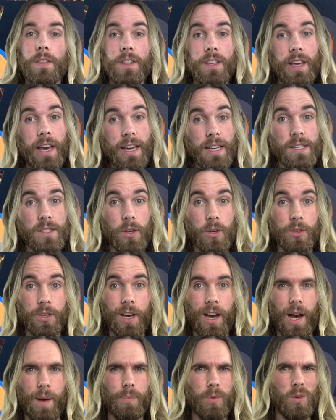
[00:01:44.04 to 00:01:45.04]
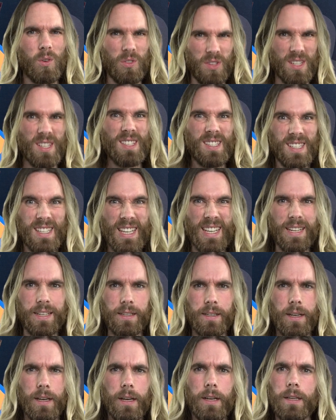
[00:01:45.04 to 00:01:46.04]
The exocarp, or the
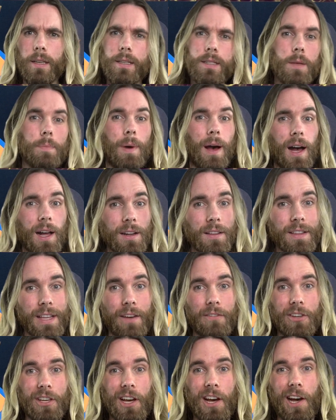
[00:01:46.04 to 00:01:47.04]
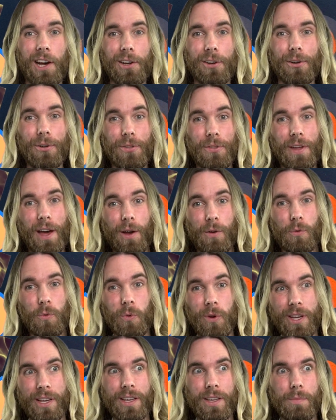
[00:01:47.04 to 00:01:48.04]
skin, is the part of the avocado that
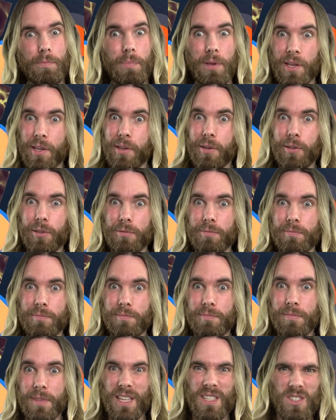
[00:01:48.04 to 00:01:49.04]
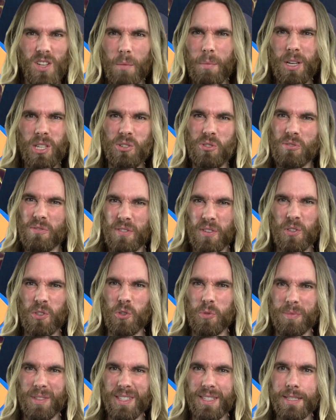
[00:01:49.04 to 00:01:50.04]
we peel it's not much good for
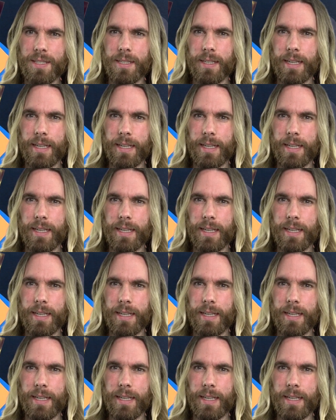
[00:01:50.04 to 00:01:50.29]
humans to